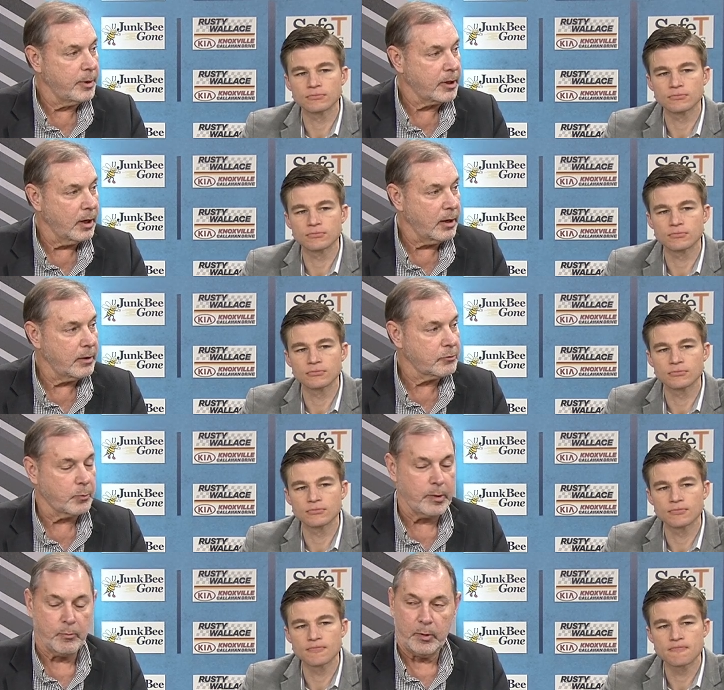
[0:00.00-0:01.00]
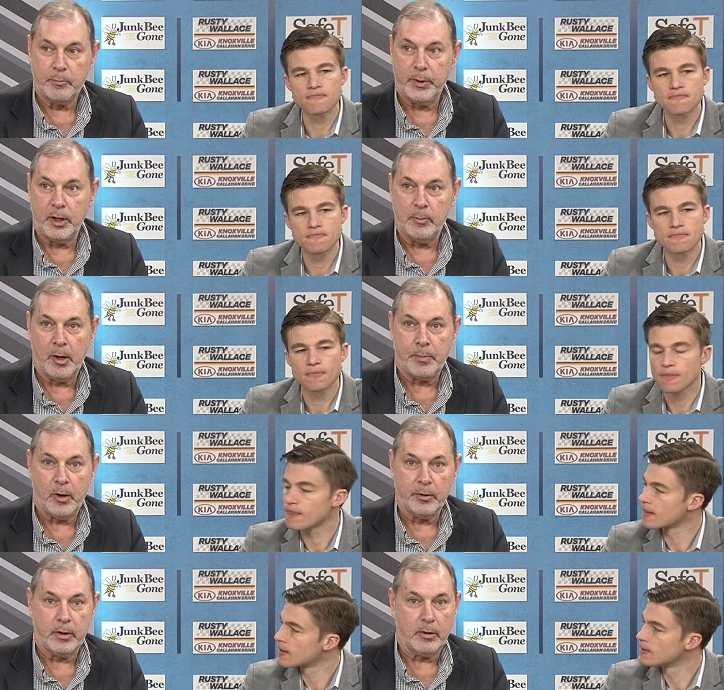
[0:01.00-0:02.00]
Speaker 1: because we, we beat him up
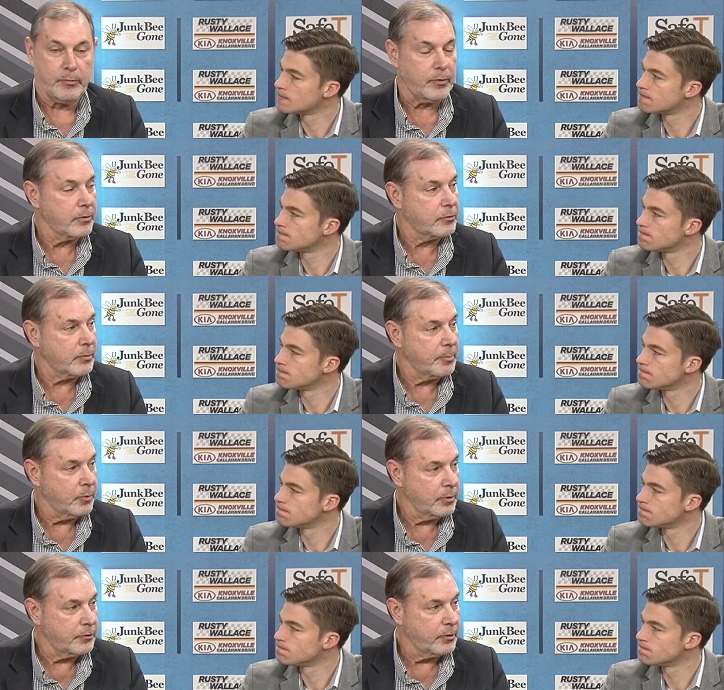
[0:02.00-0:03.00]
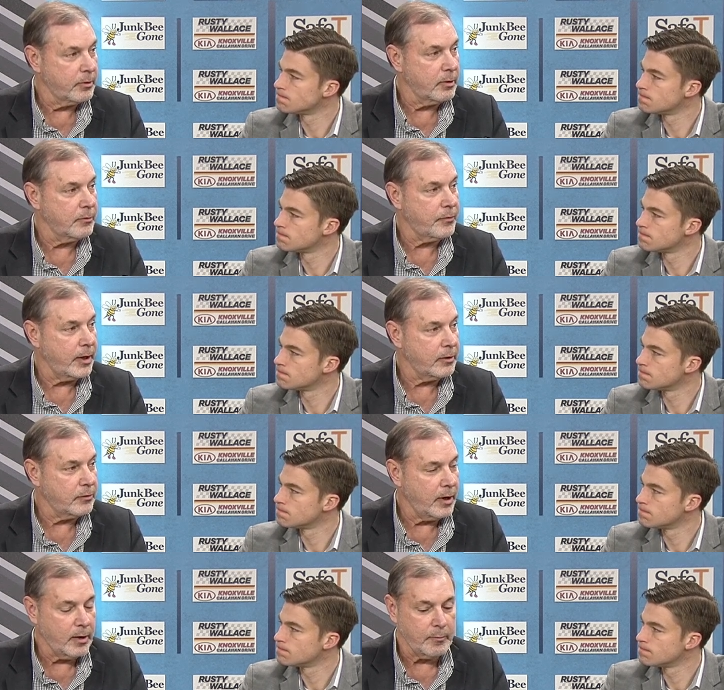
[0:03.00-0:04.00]
all year for his three point shooting, the fans
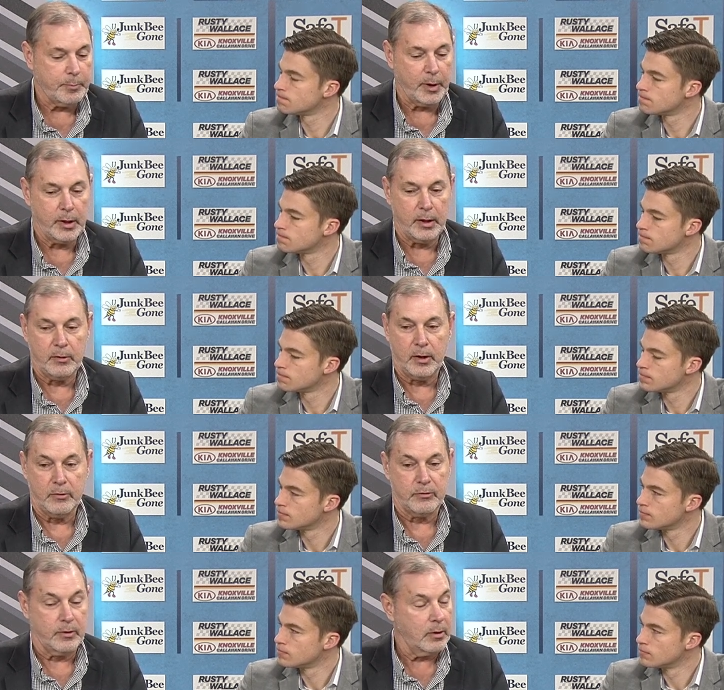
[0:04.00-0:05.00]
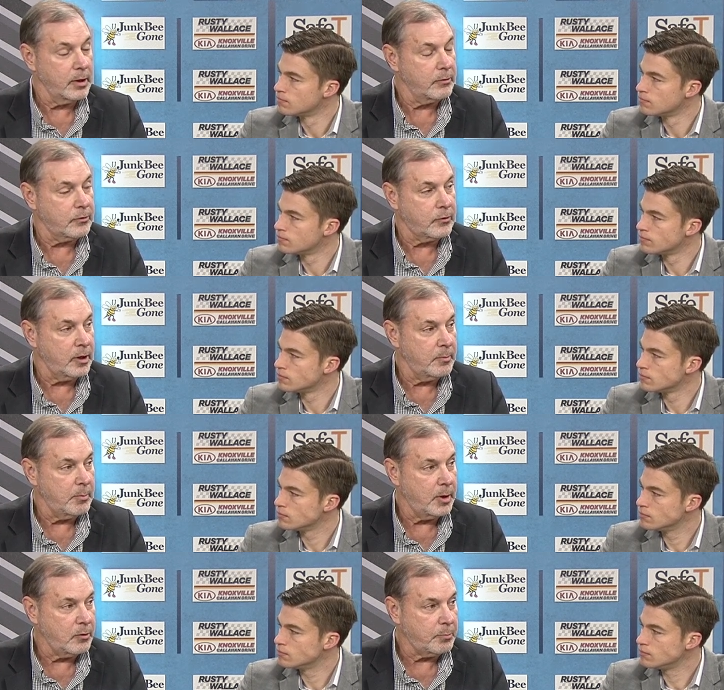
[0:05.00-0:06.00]
have, but he, he still leads the team in
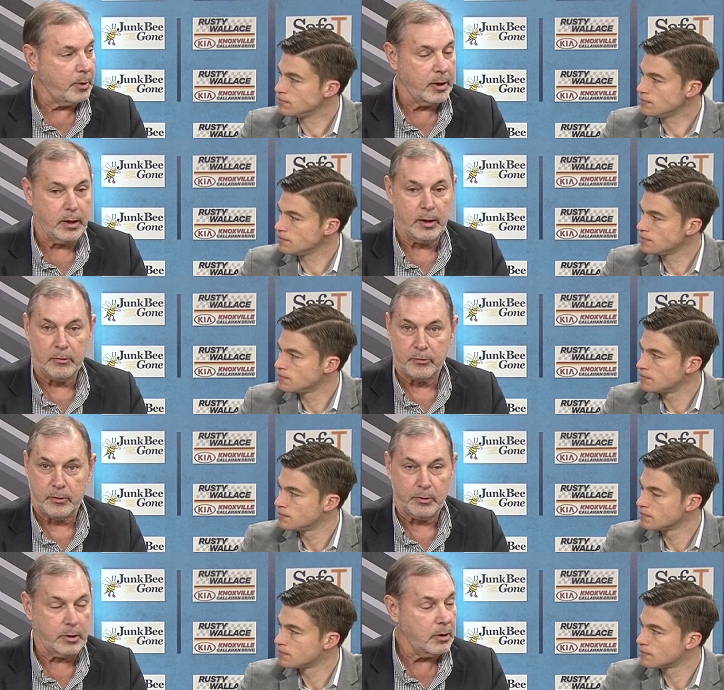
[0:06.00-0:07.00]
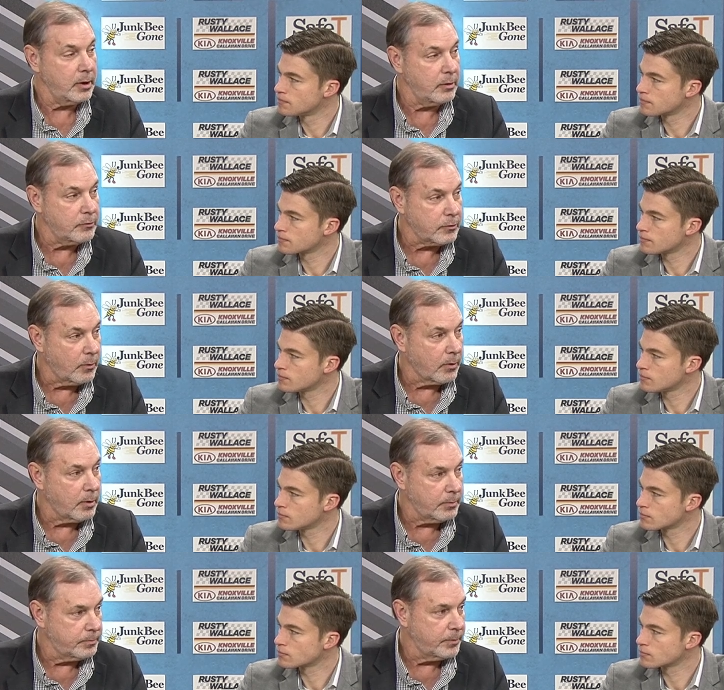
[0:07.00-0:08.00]
minutes played. He's still your leading
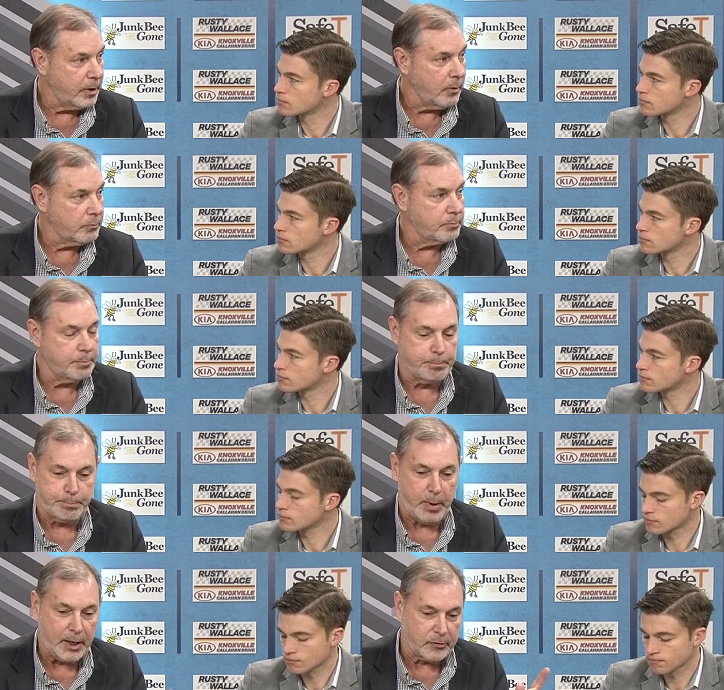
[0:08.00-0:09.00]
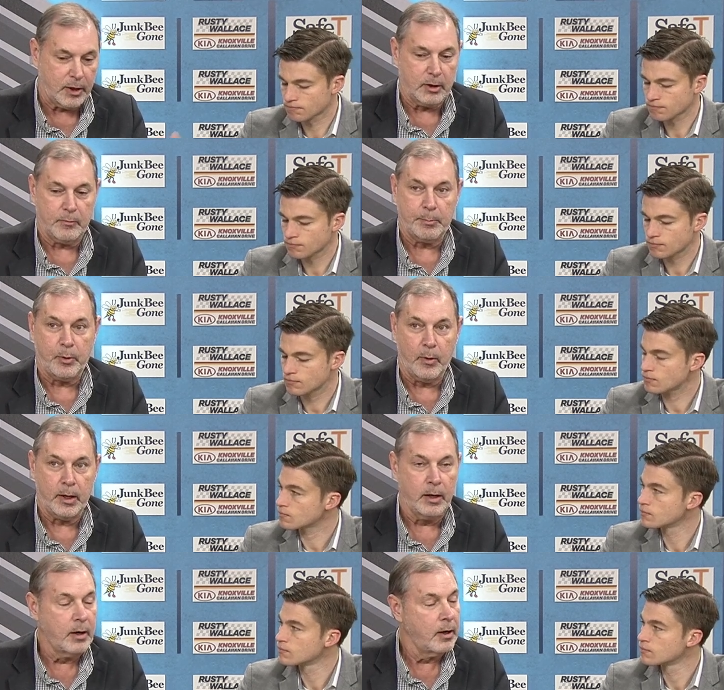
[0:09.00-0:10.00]
scorer, you know, by a tenth of a point.